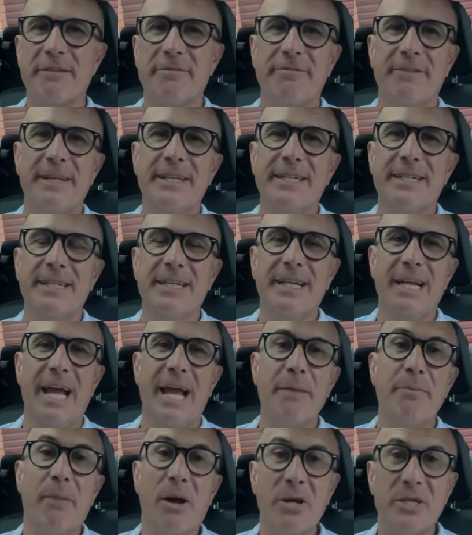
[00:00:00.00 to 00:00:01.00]
fit,
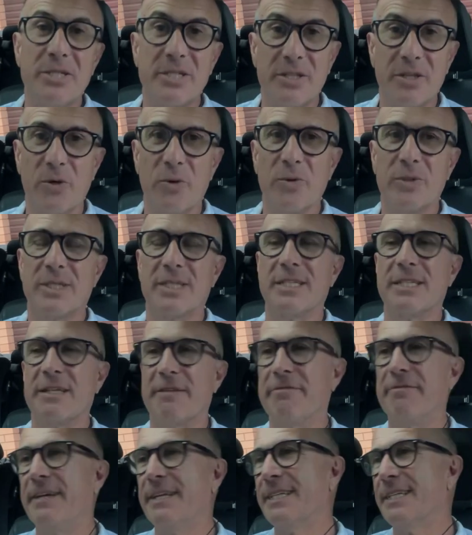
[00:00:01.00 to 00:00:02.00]
and most of the horses are
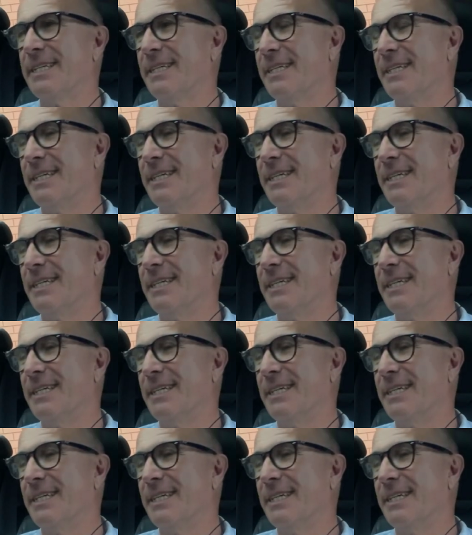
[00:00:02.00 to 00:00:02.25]
fit,